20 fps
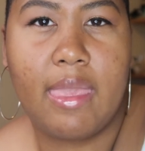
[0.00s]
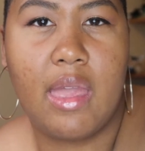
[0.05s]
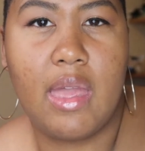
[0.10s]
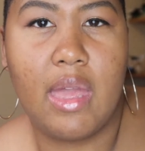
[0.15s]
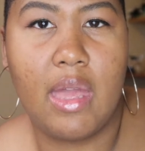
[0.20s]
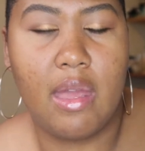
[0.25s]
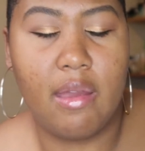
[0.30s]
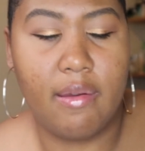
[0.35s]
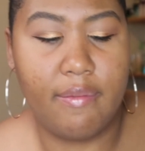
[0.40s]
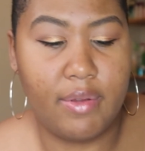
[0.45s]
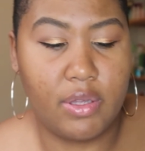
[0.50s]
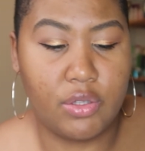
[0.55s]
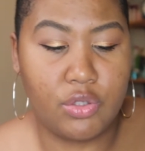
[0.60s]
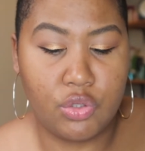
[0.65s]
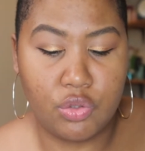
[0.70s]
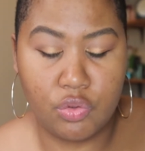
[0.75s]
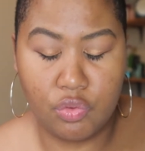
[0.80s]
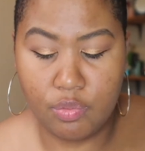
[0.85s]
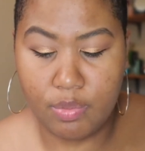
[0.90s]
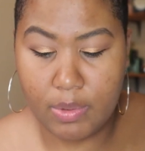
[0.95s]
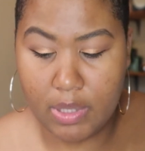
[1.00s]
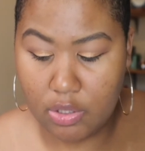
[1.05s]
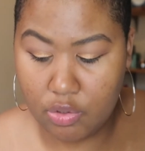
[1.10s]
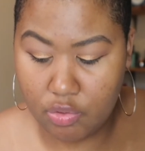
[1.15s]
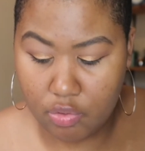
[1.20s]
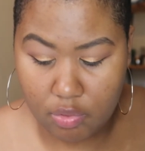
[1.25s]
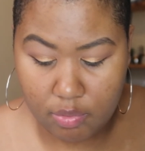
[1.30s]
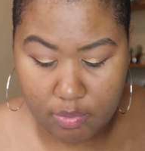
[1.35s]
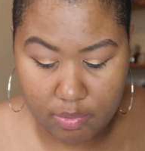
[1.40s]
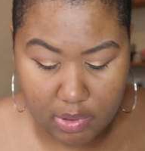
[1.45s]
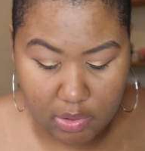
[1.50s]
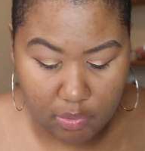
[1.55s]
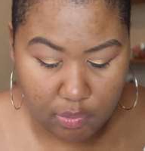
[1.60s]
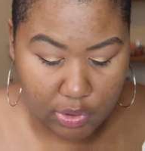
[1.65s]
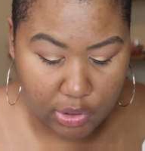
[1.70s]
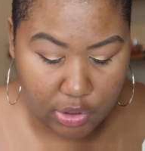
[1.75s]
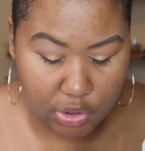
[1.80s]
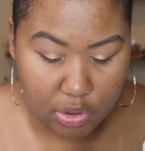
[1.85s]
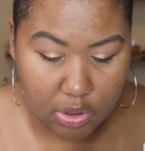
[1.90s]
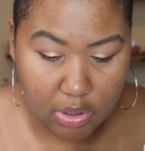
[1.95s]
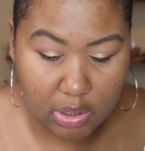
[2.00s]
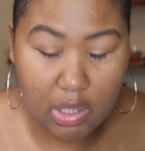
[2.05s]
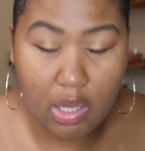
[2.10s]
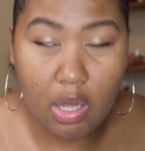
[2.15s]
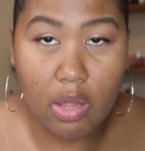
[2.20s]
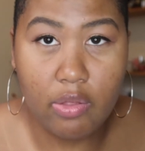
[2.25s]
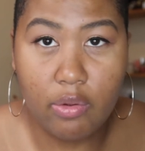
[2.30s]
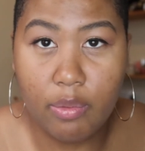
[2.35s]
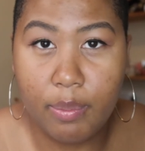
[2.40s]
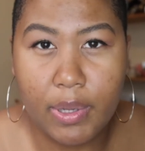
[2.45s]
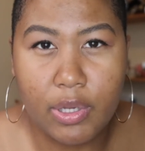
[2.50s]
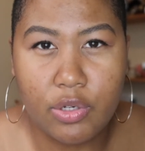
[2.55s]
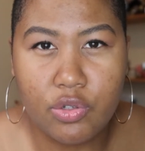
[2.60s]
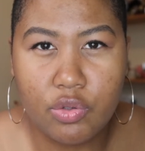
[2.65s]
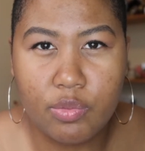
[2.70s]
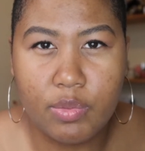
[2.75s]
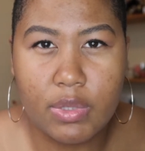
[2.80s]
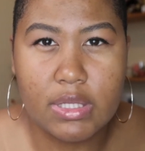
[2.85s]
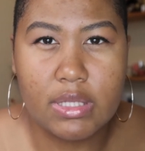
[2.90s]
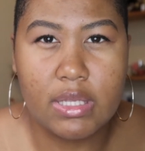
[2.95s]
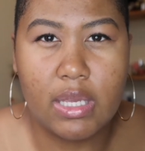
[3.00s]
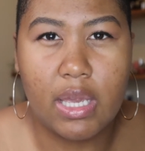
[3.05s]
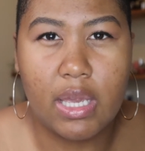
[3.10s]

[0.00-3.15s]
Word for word: have a 2 bedroom in which the other bedroom is